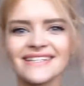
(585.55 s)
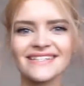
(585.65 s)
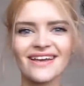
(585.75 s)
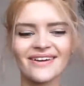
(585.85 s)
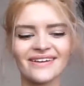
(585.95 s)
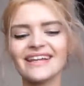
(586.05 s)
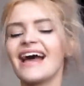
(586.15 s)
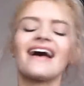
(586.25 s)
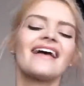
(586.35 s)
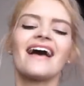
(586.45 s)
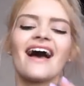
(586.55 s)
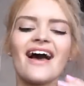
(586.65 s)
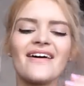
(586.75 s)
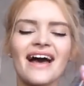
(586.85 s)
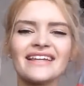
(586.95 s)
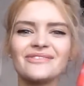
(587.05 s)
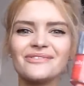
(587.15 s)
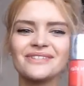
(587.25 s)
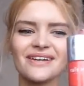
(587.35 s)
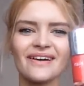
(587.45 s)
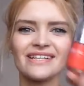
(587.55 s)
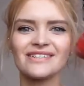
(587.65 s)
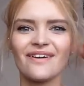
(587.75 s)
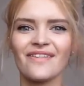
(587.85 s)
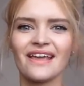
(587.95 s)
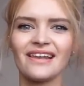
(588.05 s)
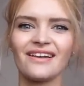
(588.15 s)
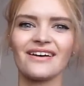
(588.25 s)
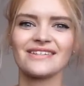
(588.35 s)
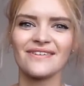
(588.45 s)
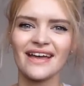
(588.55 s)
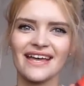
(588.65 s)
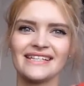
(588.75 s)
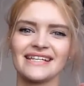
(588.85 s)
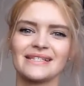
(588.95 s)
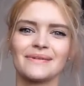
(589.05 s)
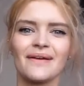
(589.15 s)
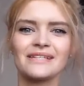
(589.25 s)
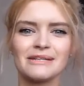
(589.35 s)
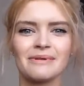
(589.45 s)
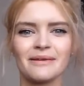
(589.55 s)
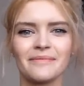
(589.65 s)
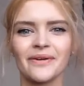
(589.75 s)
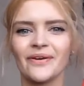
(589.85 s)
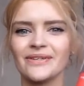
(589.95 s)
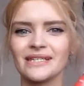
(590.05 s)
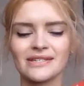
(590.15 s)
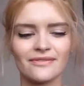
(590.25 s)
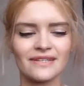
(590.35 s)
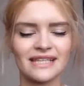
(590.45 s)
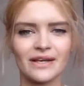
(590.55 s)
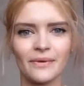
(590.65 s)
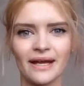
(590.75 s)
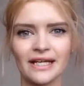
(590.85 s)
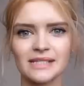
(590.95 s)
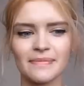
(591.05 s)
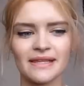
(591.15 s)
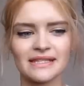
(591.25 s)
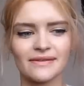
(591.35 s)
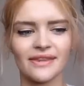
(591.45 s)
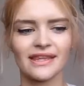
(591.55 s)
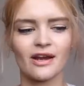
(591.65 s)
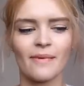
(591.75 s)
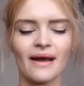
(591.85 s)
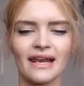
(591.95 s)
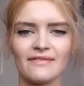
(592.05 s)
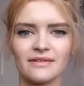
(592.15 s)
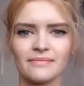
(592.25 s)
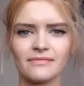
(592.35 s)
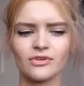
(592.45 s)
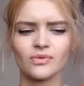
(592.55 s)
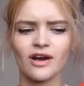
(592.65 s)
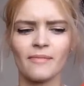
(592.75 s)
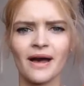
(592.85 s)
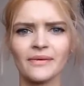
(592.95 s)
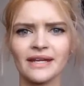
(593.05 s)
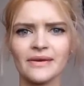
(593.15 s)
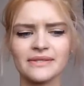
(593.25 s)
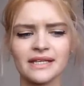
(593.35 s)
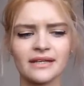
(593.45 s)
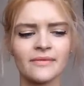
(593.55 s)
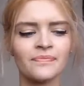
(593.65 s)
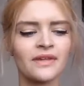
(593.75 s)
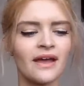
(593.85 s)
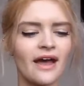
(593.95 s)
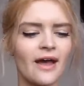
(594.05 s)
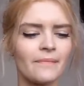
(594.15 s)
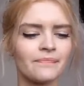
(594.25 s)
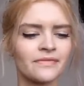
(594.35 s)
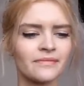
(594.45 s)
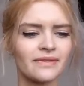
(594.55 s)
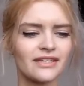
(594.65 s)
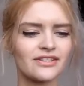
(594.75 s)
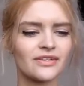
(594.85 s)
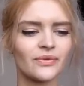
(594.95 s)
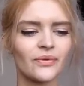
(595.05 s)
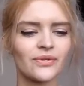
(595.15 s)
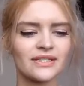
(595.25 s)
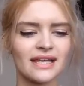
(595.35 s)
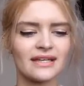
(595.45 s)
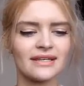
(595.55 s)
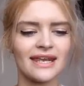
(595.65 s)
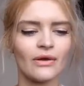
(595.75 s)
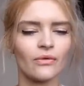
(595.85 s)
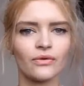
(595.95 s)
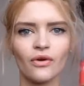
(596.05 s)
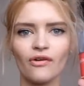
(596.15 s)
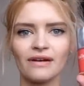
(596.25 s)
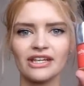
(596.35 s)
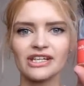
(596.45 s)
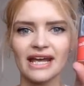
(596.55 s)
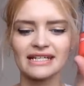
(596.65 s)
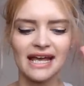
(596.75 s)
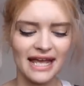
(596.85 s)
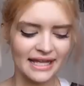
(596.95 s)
So So yeah, and also I just find that it lasts for ages without chipping because it's obviously quite expensive. I think they're about £11 or £12 nails ink. But yeah, just a gorgeous like neon corally shade.